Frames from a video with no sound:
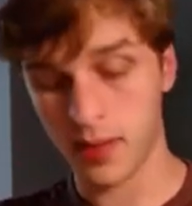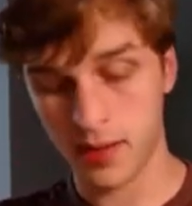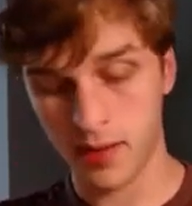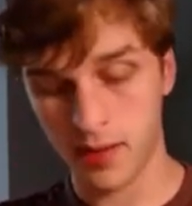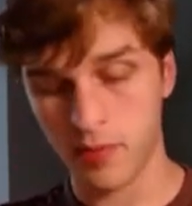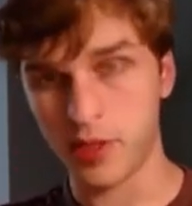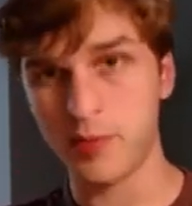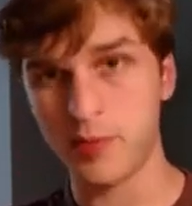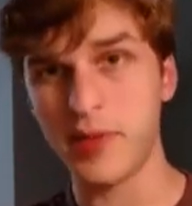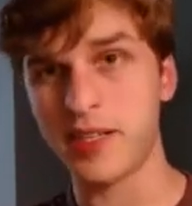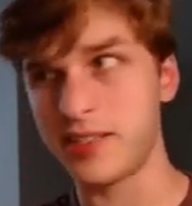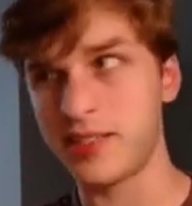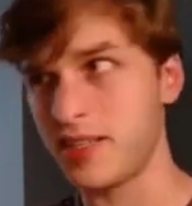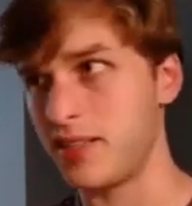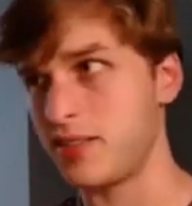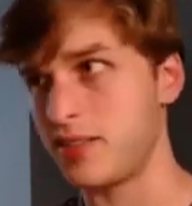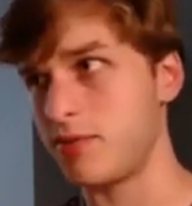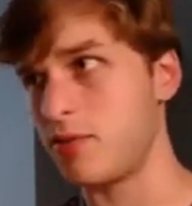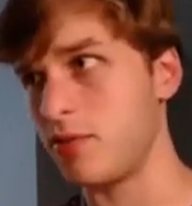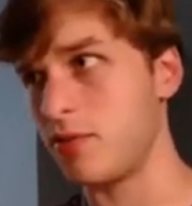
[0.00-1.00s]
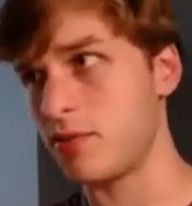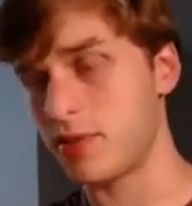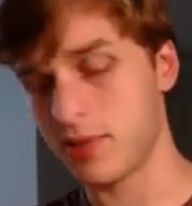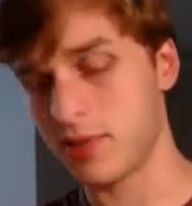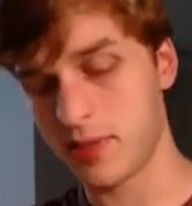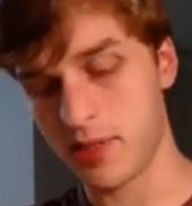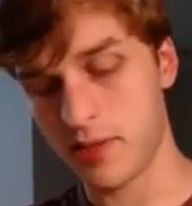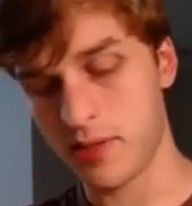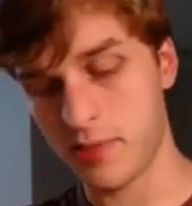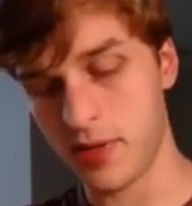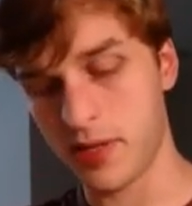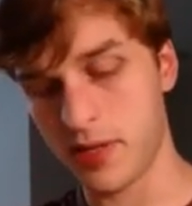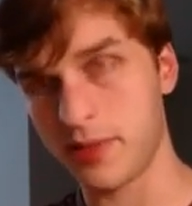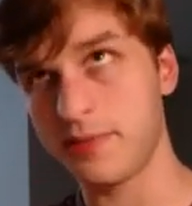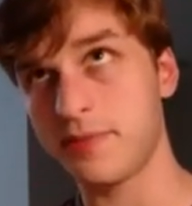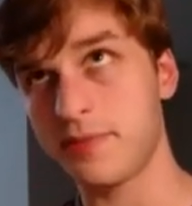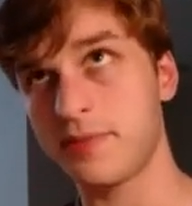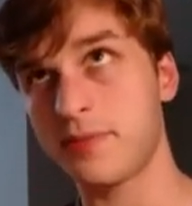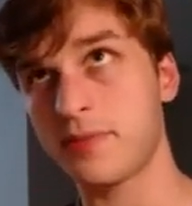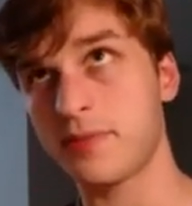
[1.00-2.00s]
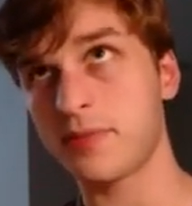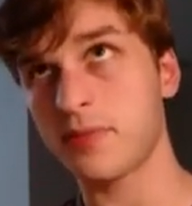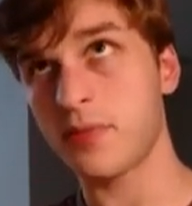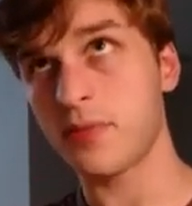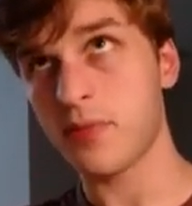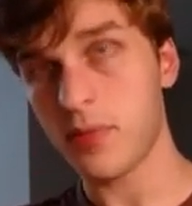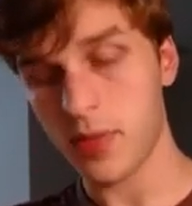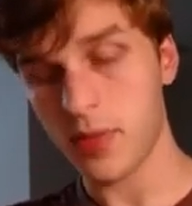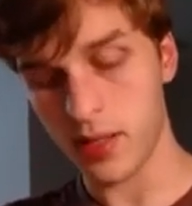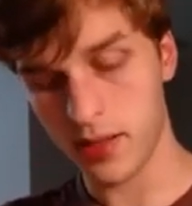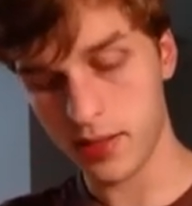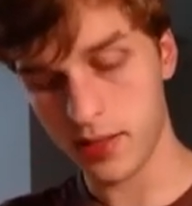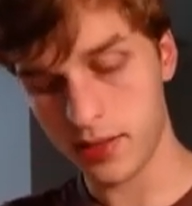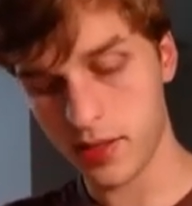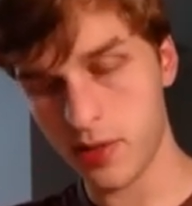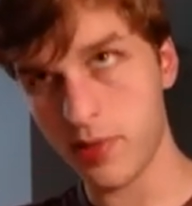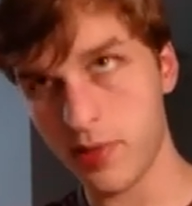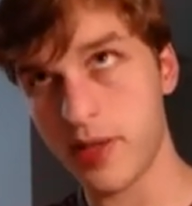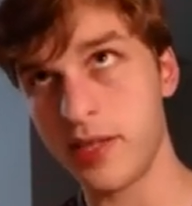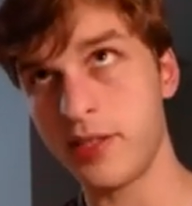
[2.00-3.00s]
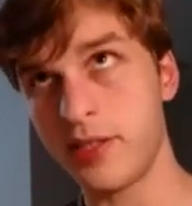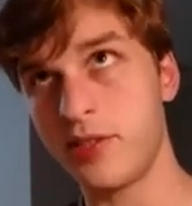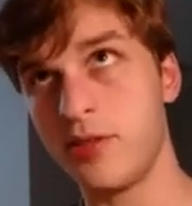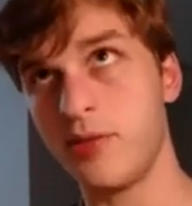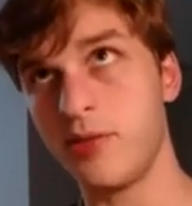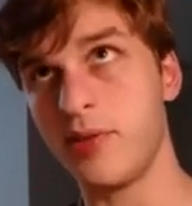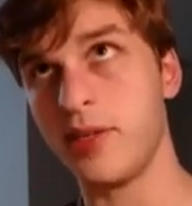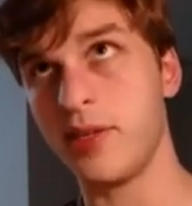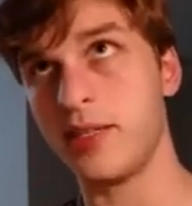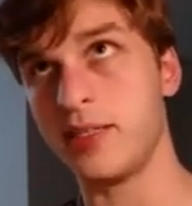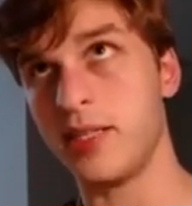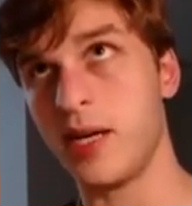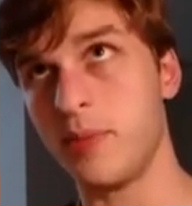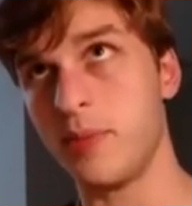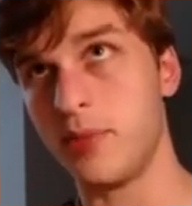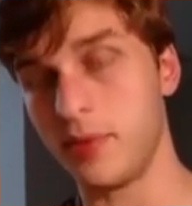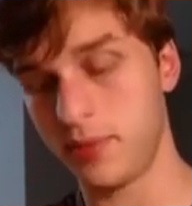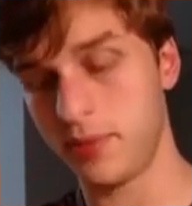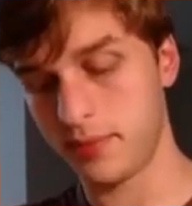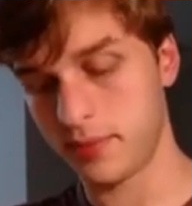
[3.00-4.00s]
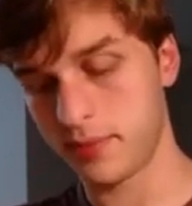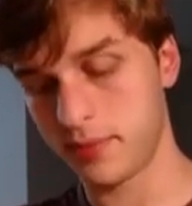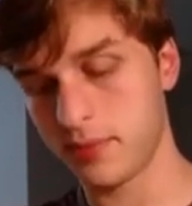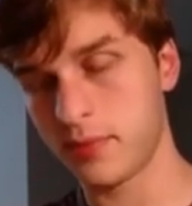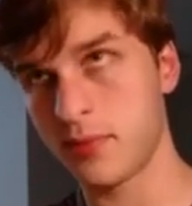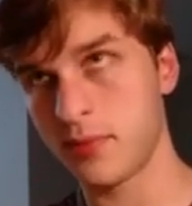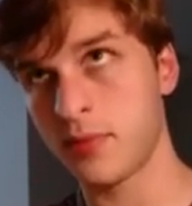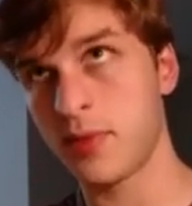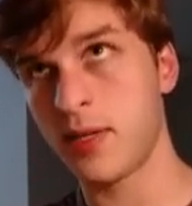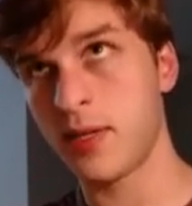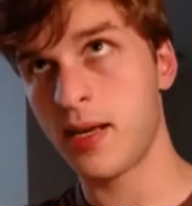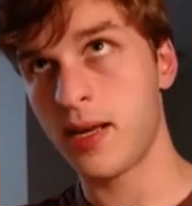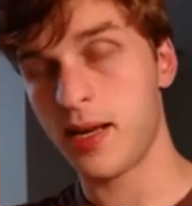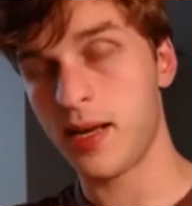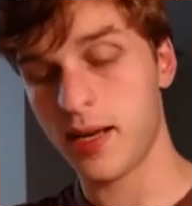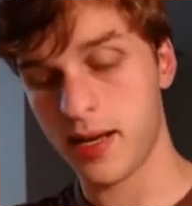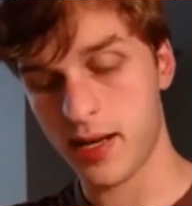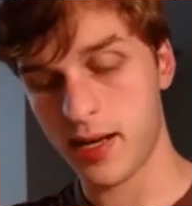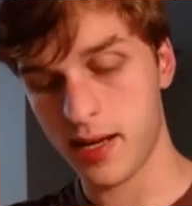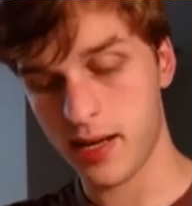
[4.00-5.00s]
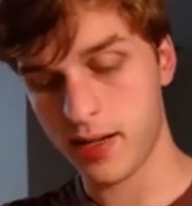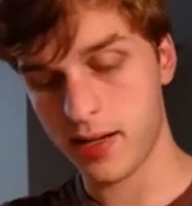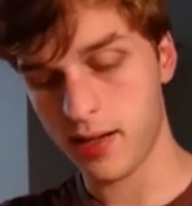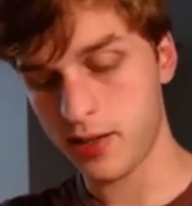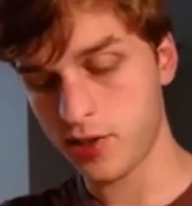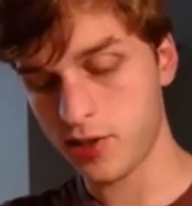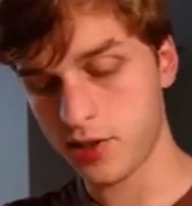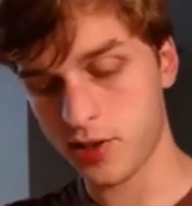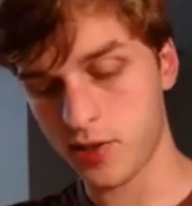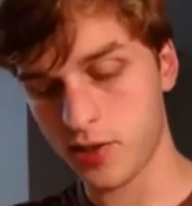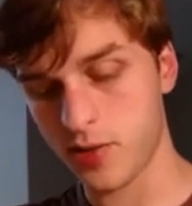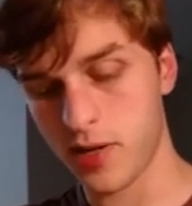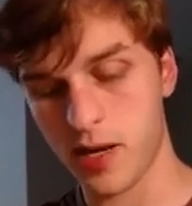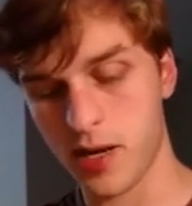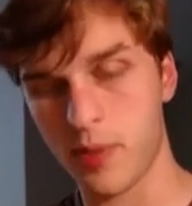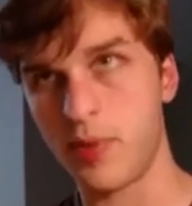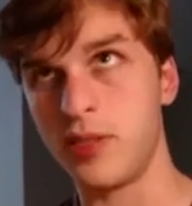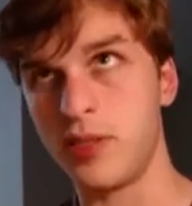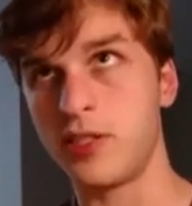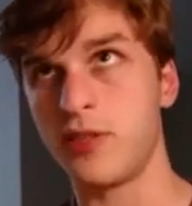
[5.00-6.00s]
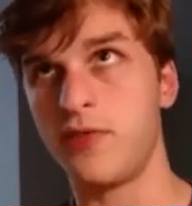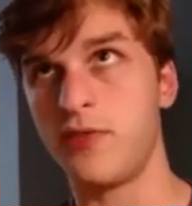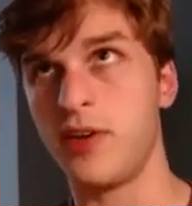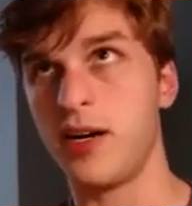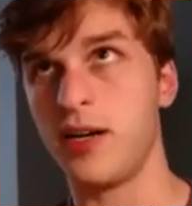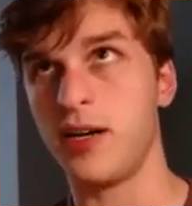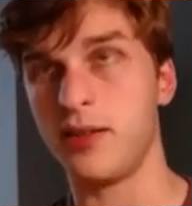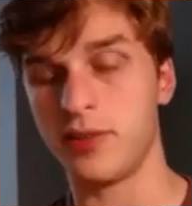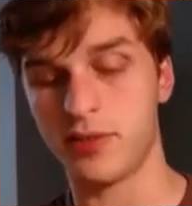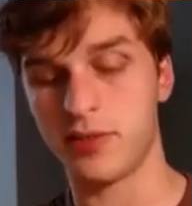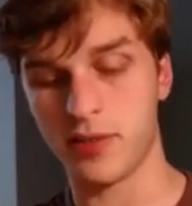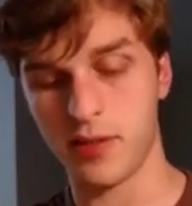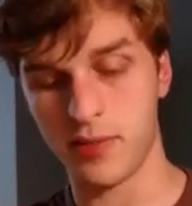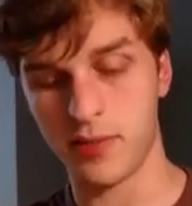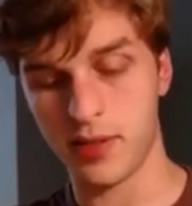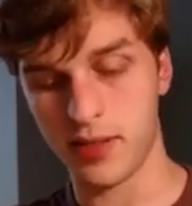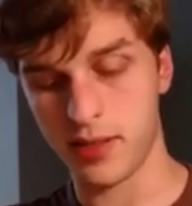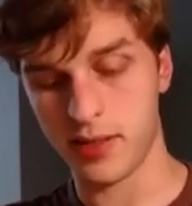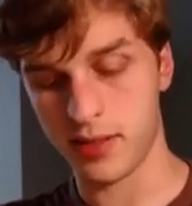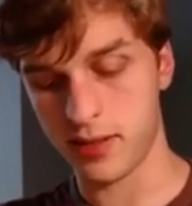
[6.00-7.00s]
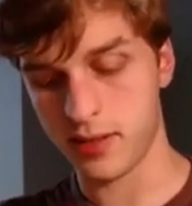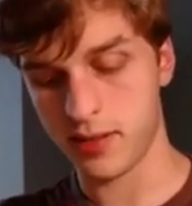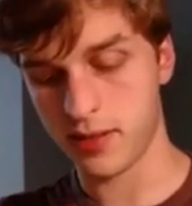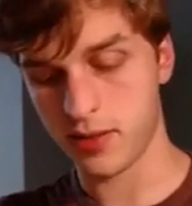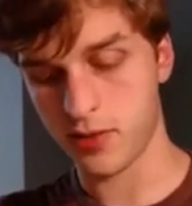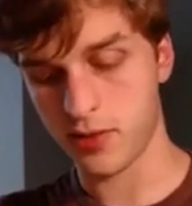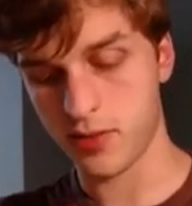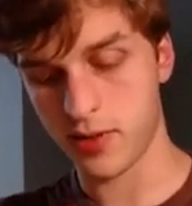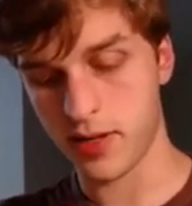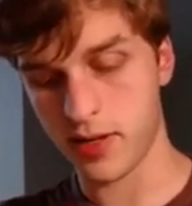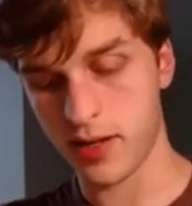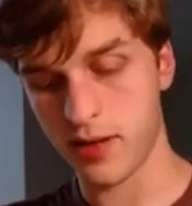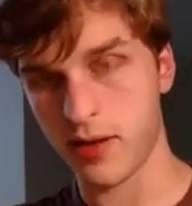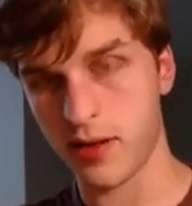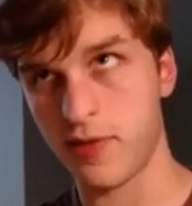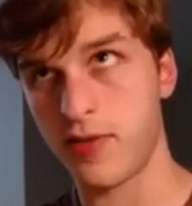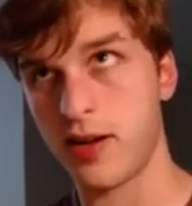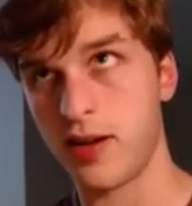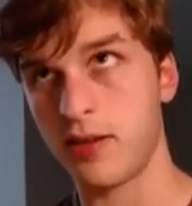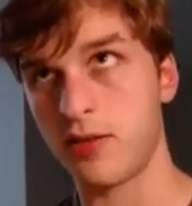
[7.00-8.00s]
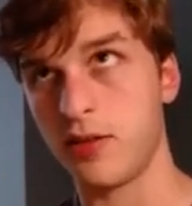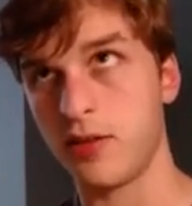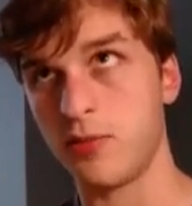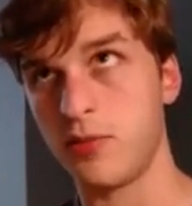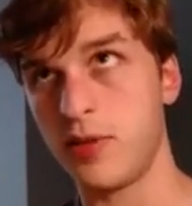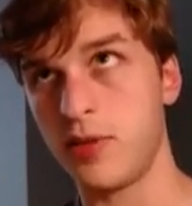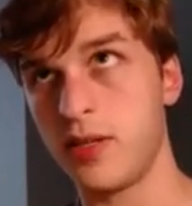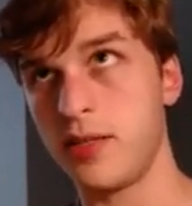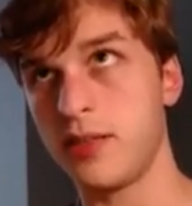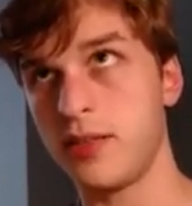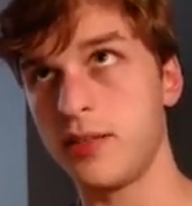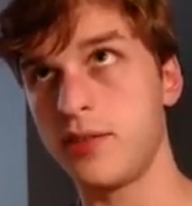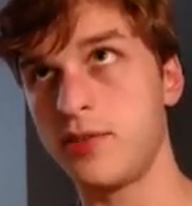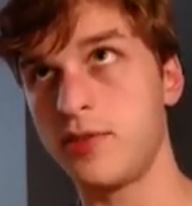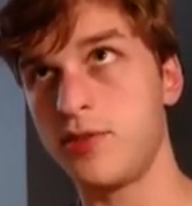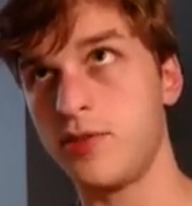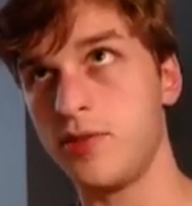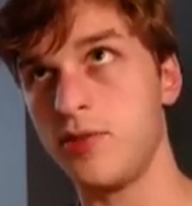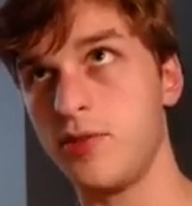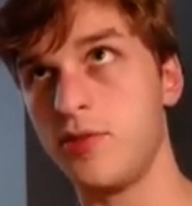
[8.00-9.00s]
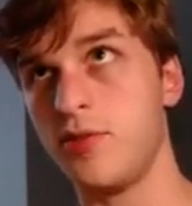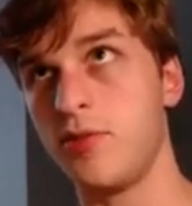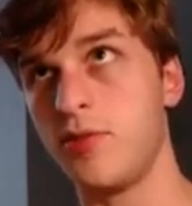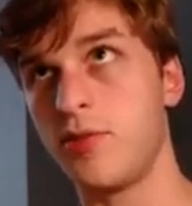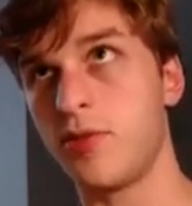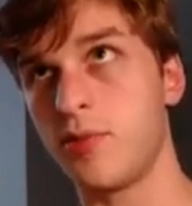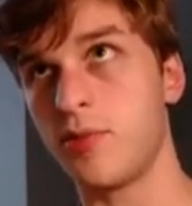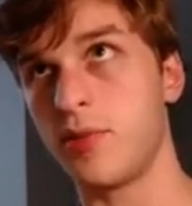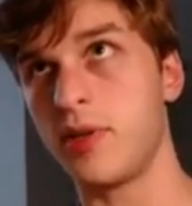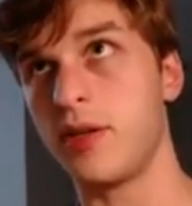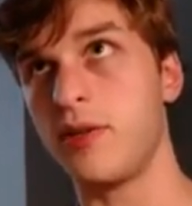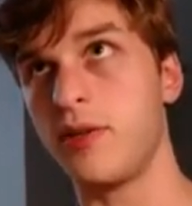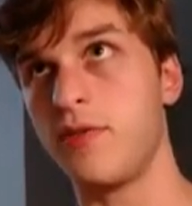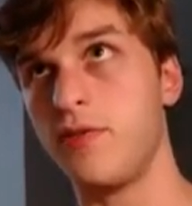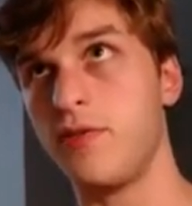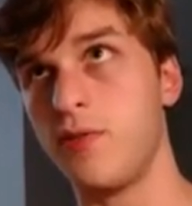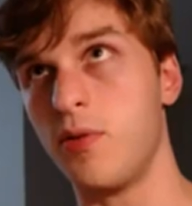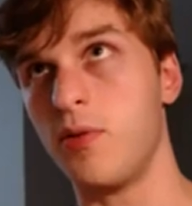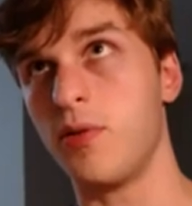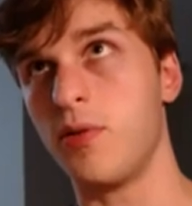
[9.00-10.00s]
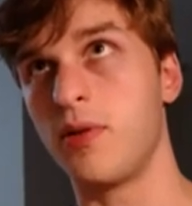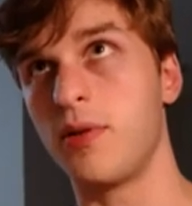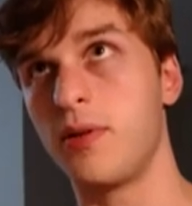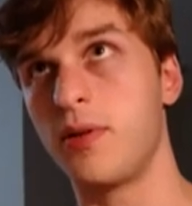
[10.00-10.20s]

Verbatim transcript: which makes sense, of course. But let's go into example, and let's just create a bunch of files. So I'm going to create a file called one, two, three, four,